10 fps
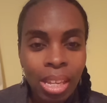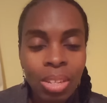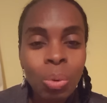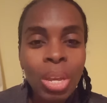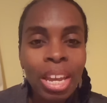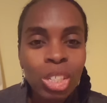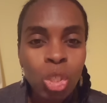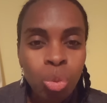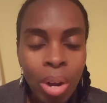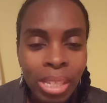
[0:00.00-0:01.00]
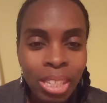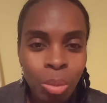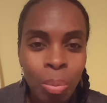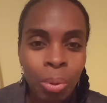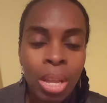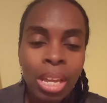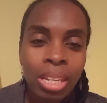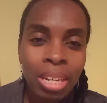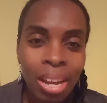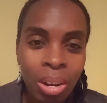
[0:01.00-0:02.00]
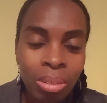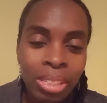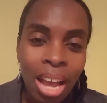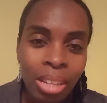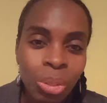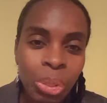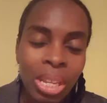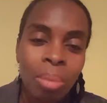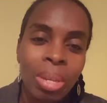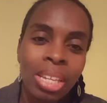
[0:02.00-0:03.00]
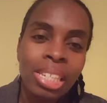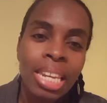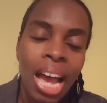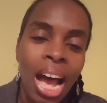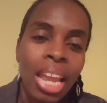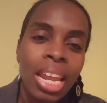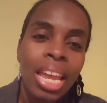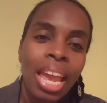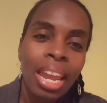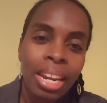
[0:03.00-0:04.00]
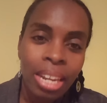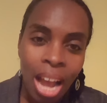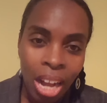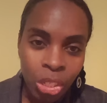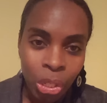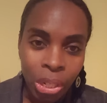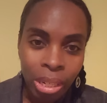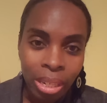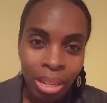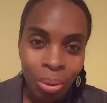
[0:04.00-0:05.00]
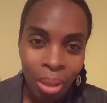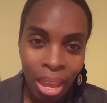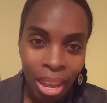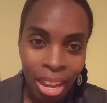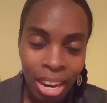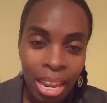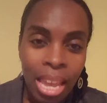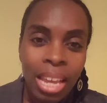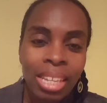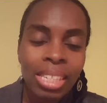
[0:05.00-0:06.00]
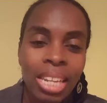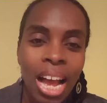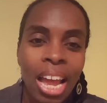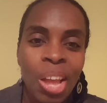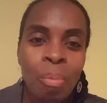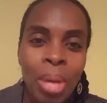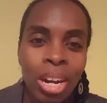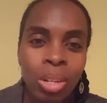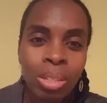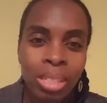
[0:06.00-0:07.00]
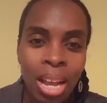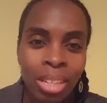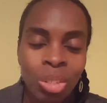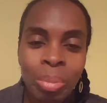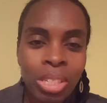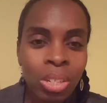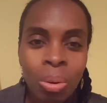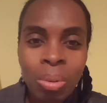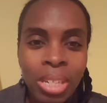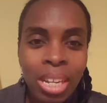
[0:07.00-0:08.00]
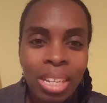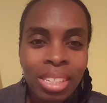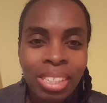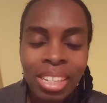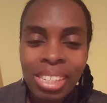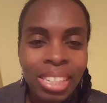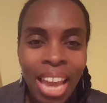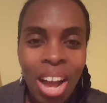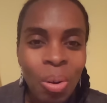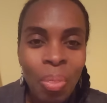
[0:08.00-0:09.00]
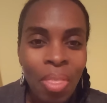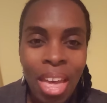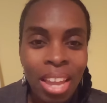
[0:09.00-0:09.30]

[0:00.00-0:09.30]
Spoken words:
You can't trust these people. No, Dr. Sebi is not a doctor, okay? He's not a medical doctor, but don't discount